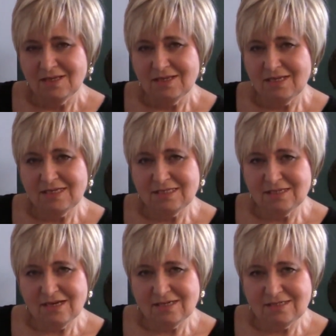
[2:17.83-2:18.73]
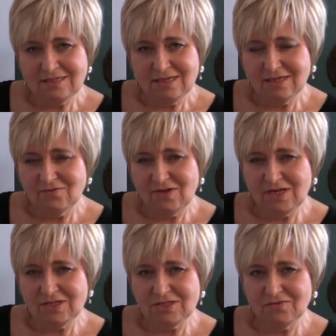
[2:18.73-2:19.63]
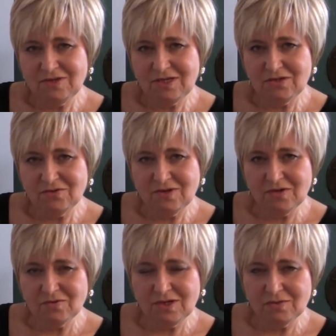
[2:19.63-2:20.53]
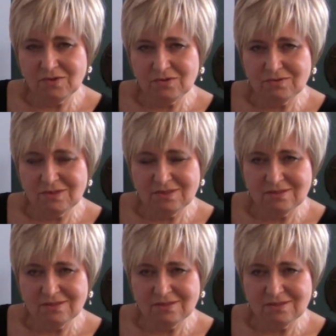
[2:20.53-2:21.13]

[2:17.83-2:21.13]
they decided to take advantage of the Underground Railroad,